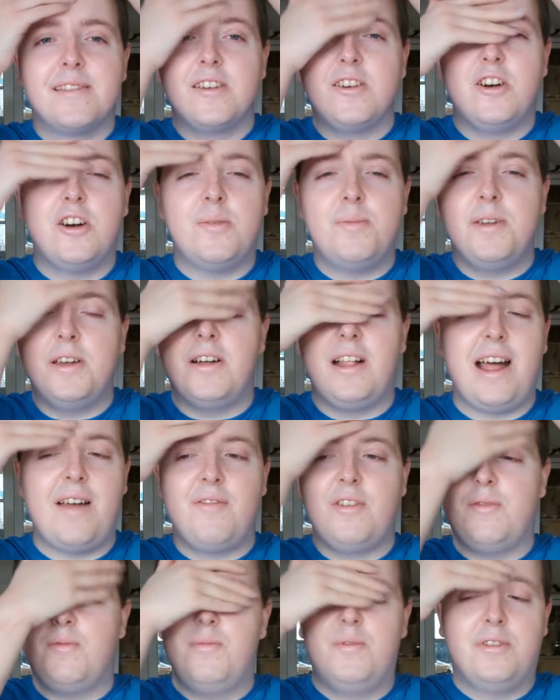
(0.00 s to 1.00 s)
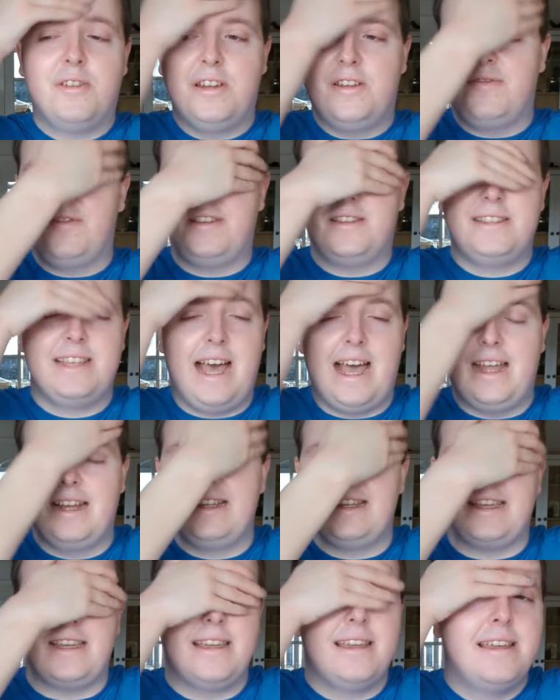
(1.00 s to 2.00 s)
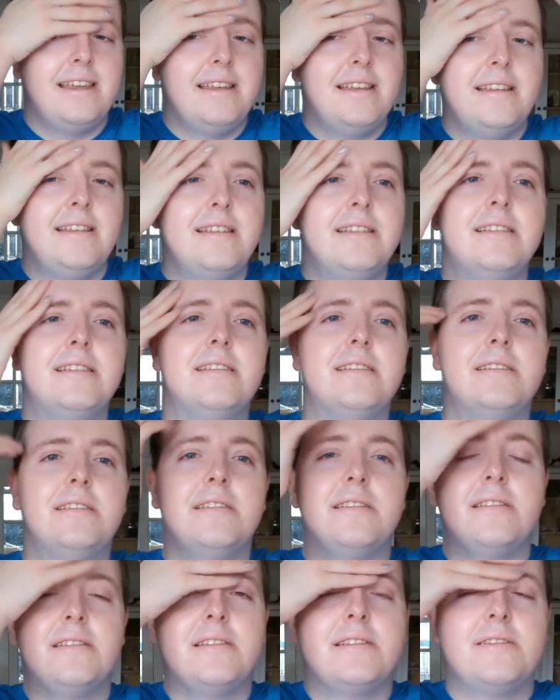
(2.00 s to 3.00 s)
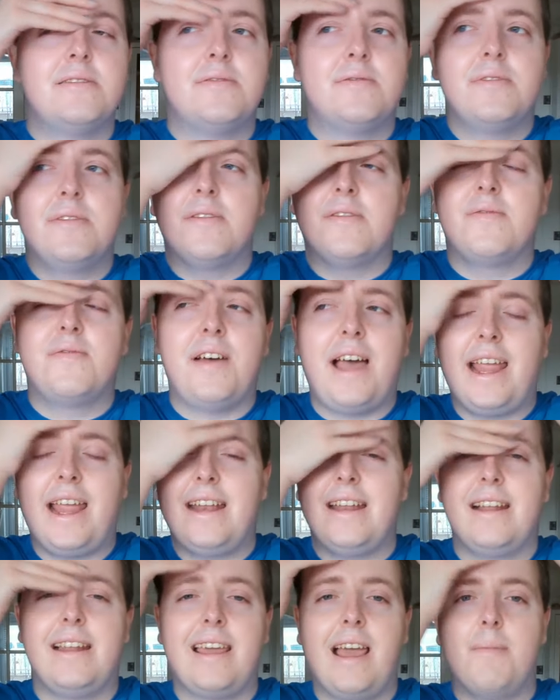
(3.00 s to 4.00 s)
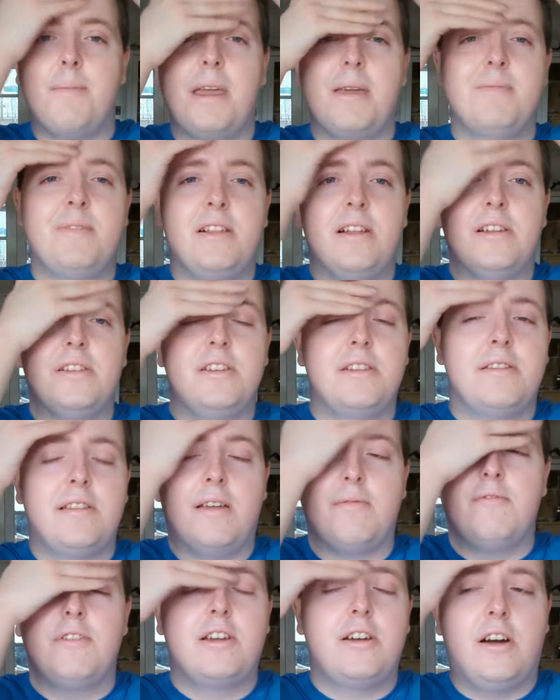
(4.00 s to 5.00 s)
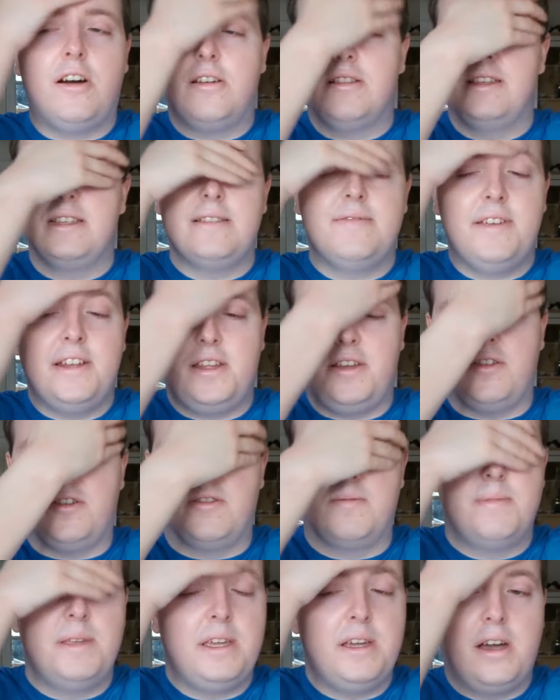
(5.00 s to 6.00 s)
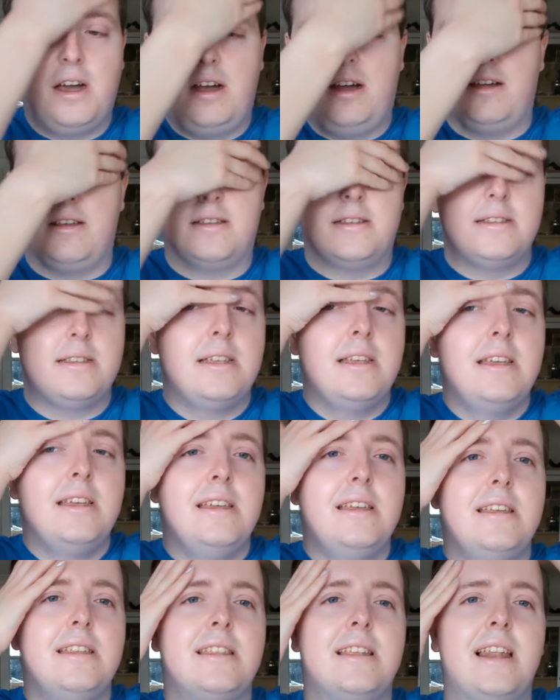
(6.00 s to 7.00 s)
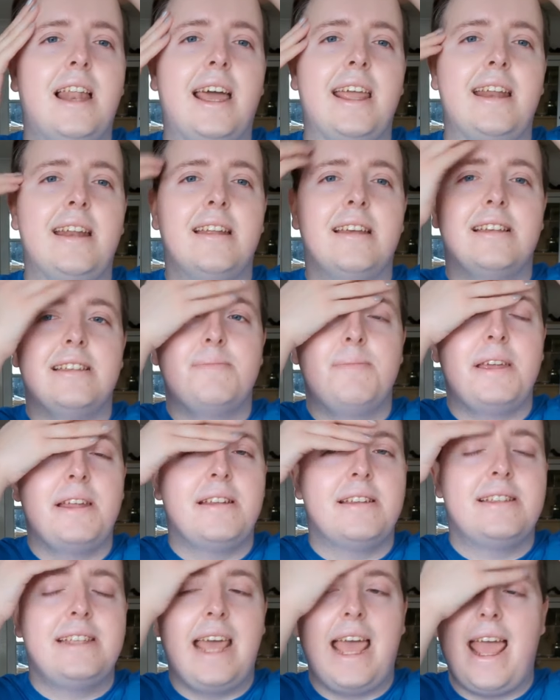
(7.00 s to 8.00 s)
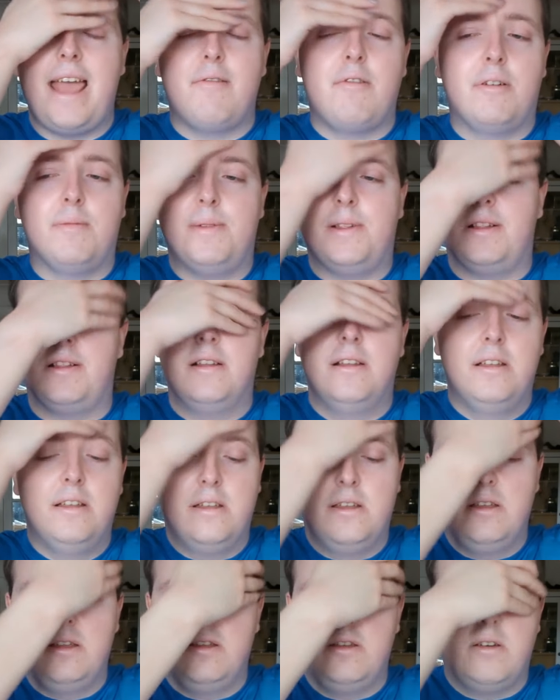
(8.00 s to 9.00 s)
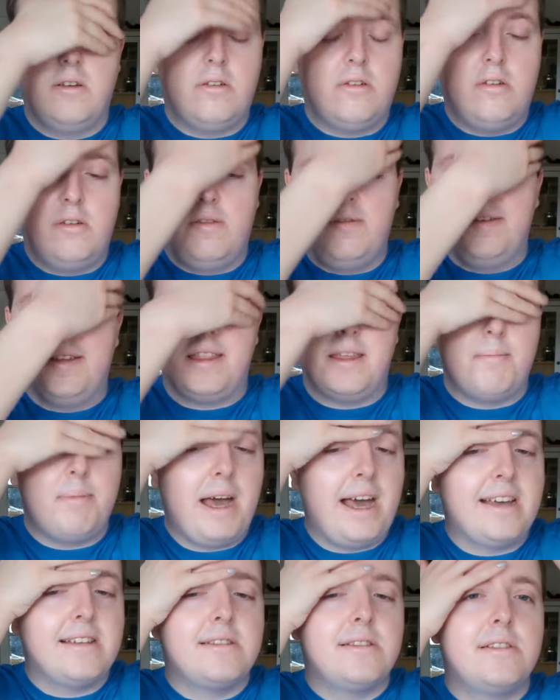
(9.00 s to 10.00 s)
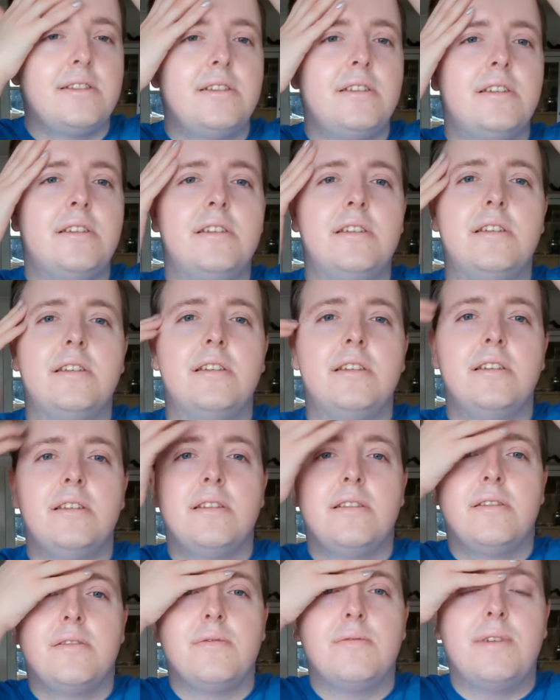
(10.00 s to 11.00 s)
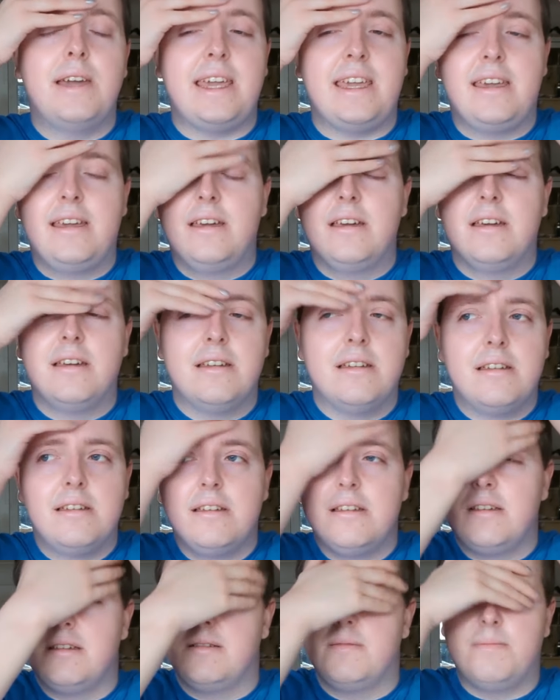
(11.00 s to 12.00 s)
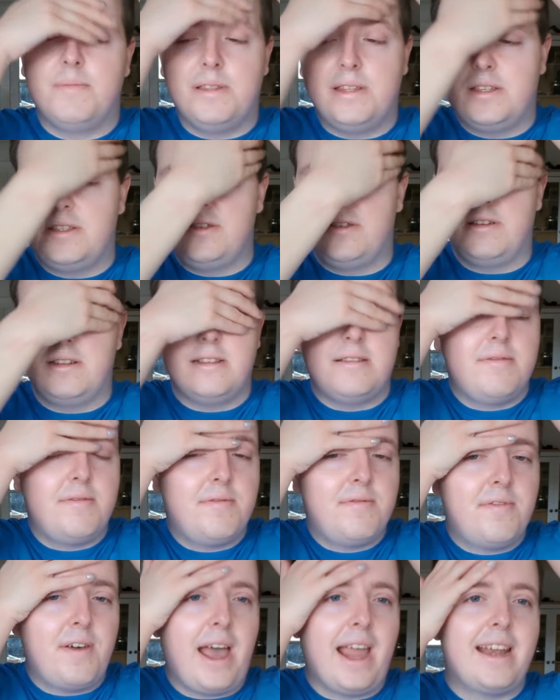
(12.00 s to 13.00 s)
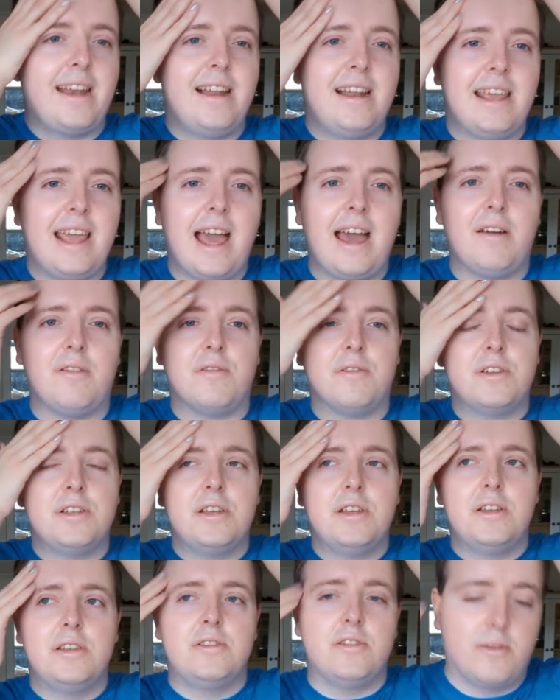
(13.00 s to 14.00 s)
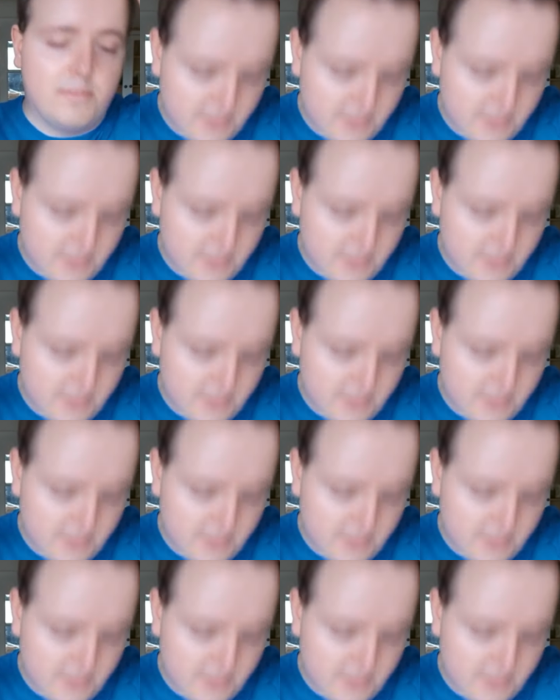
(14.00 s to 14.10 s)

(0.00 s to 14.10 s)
Hope you're all having a wonderful Saturday. Finally I'm able to do and record this video because the lighting has been terrible over the past week, but the sun is finally out, so